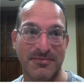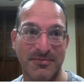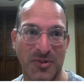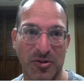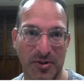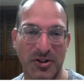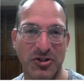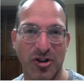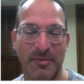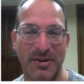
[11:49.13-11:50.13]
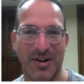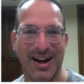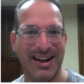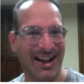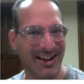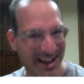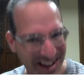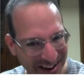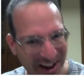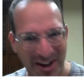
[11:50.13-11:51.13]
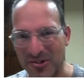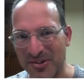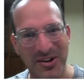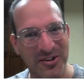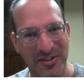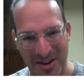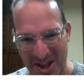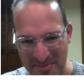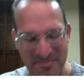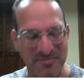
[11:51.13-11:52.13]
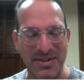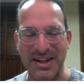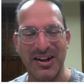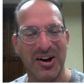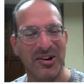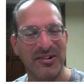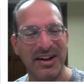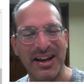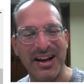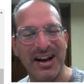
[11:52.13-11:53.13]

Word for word: what Richard Sherman, right? Like like you know, like a real like media hungry.